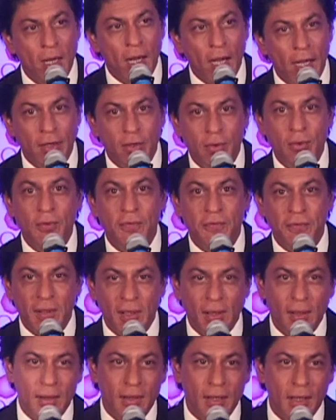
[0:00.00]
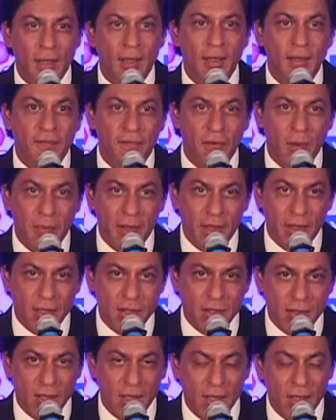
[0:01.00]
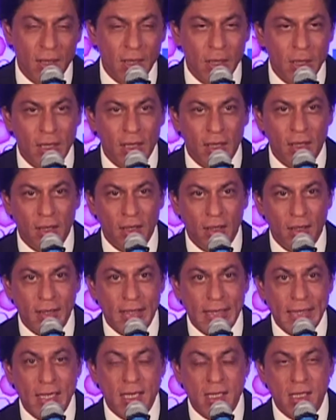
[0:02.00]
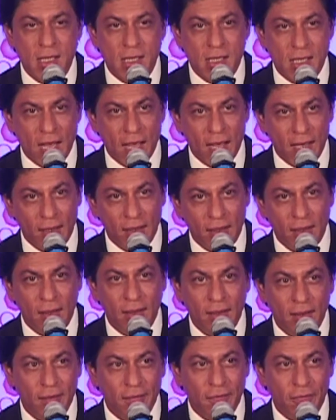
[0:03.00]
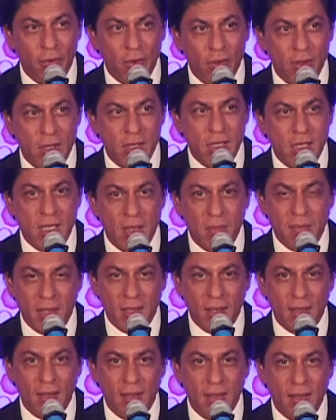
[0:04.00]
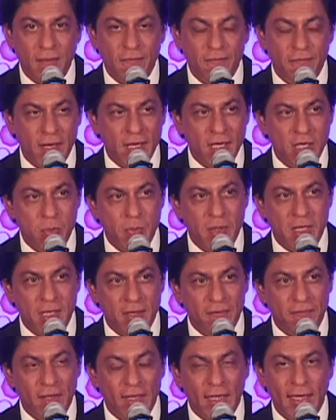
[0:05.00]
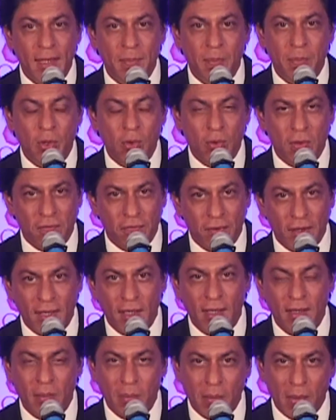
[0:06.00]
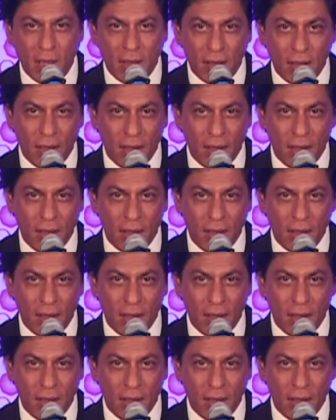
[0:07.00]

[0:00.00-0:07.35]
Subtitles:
I do feel the Indian film industry does stand for something very specifically and beautifully made in